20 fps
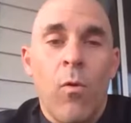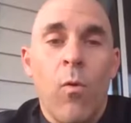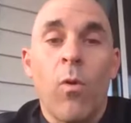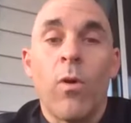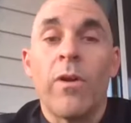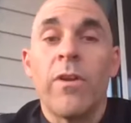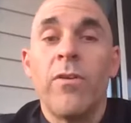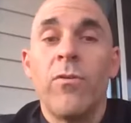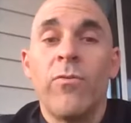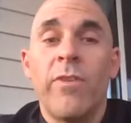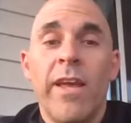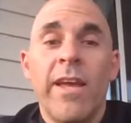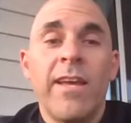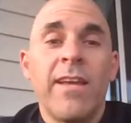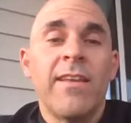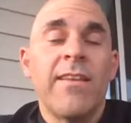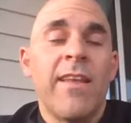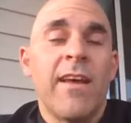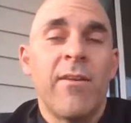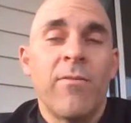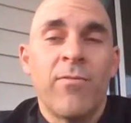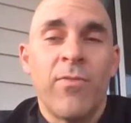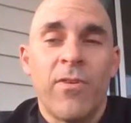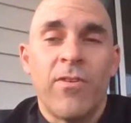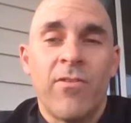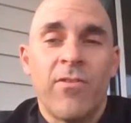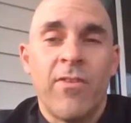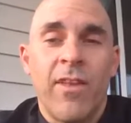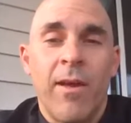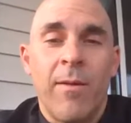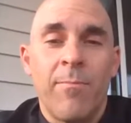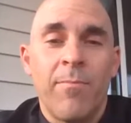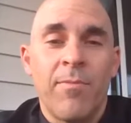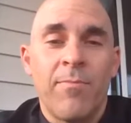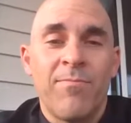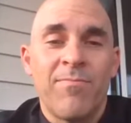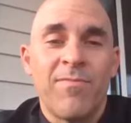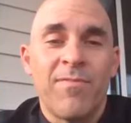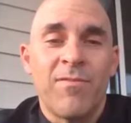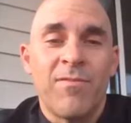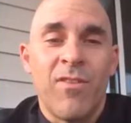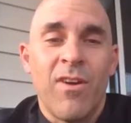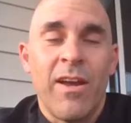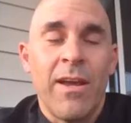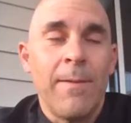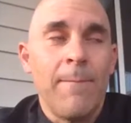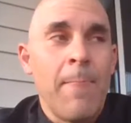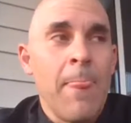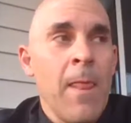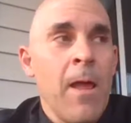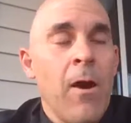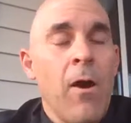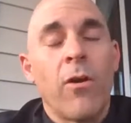Or are you taking that first step, right?